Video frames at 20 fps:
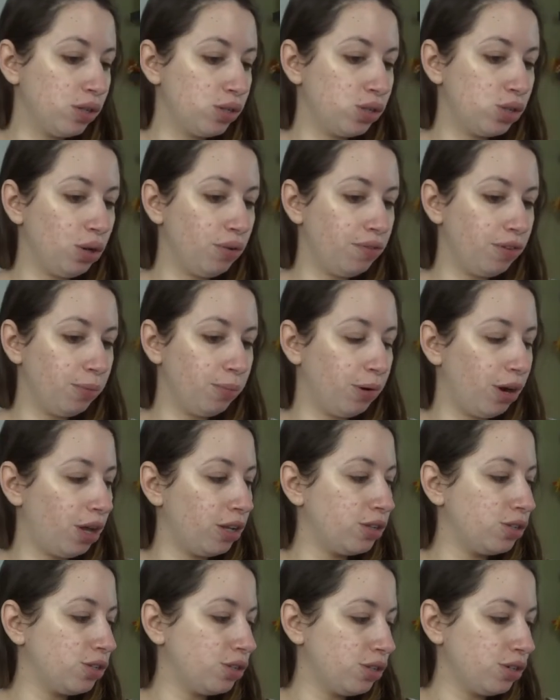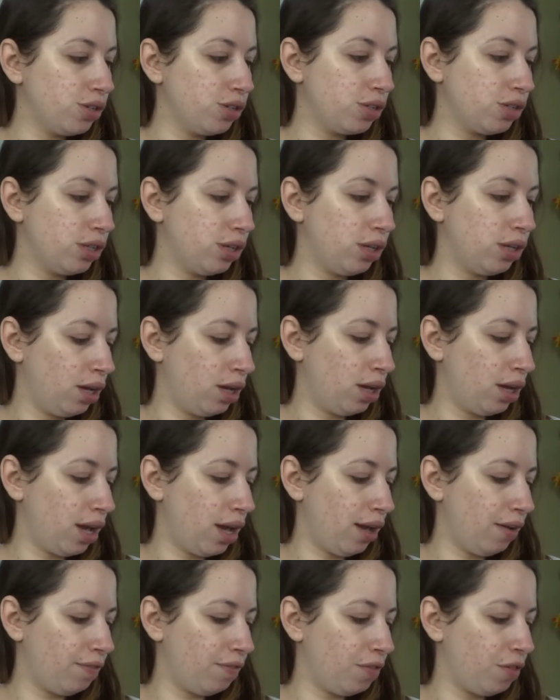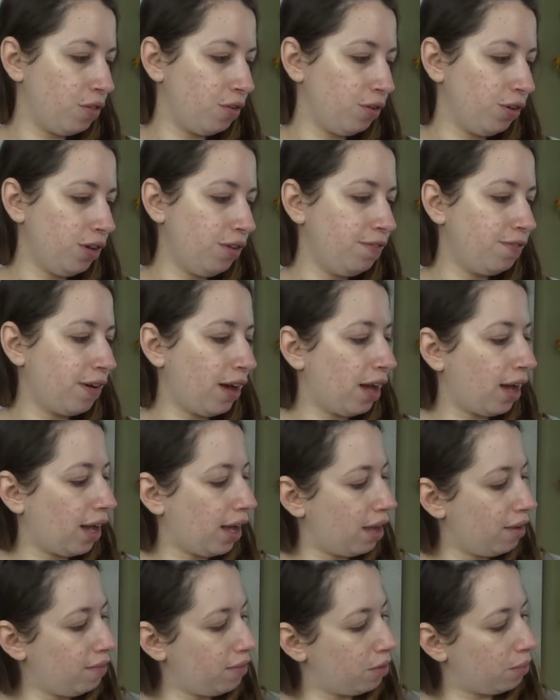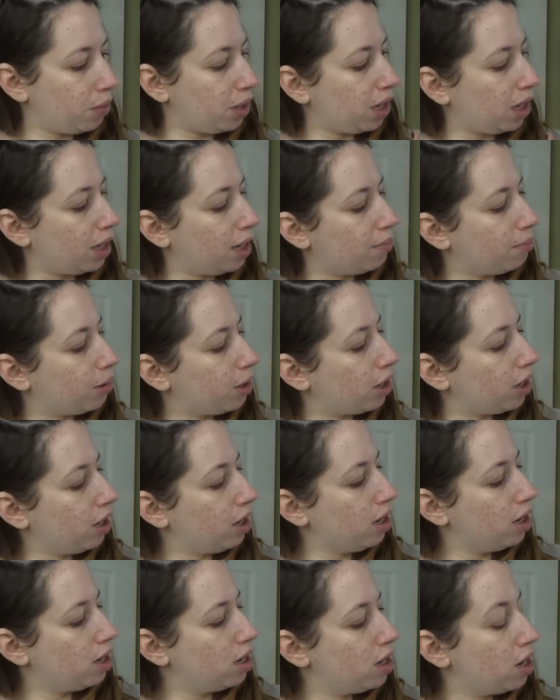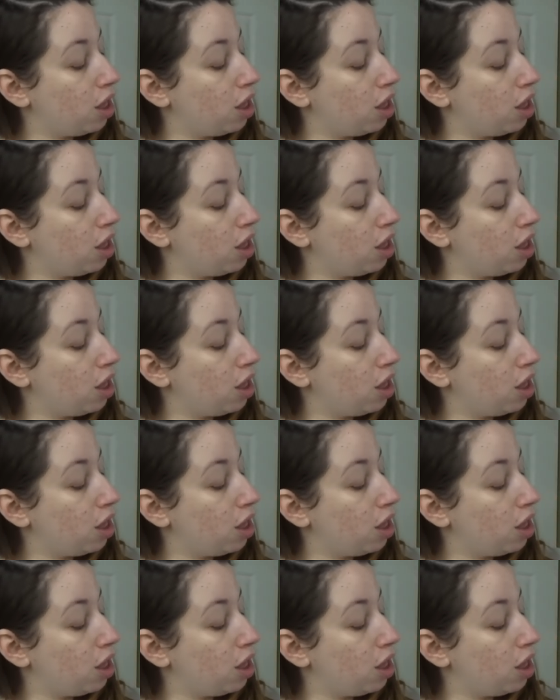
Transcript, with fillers: So for bronzers, I have 35, and we got number